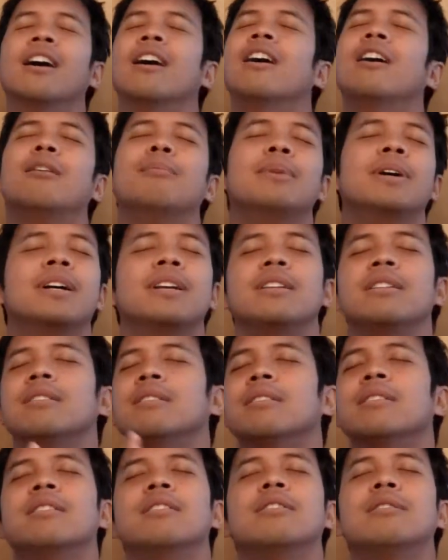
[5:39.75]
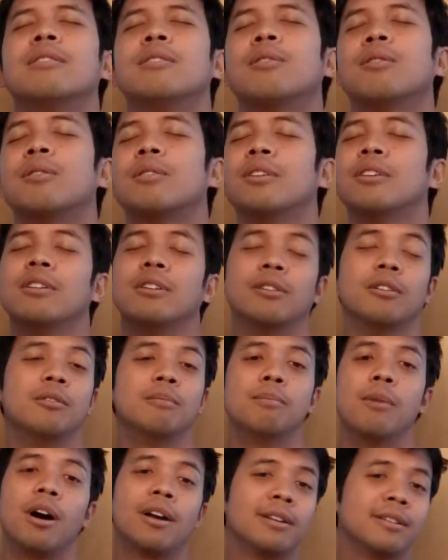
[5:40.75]
oh man, you're
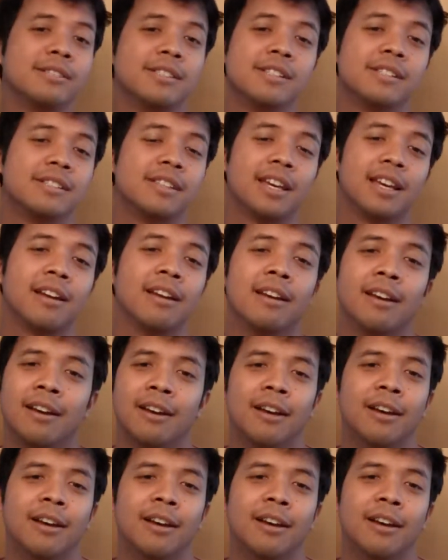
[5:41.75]
models just get